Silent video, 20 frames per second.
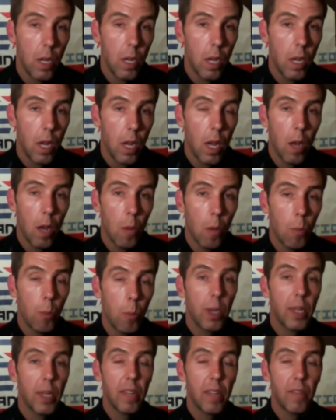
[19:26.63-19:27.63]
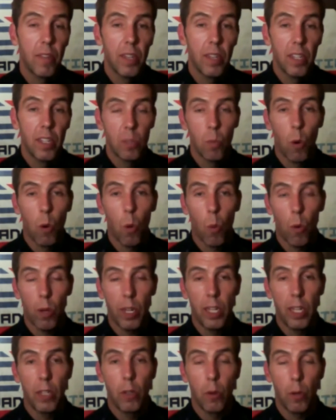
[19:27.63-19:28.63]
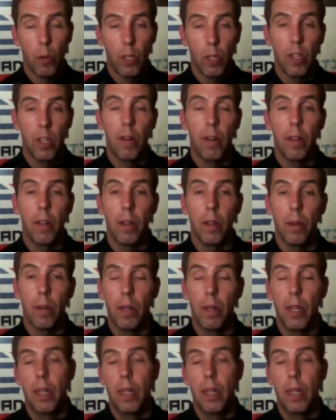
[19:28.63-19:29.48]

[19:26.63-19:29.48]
but if it is more work in your scenario,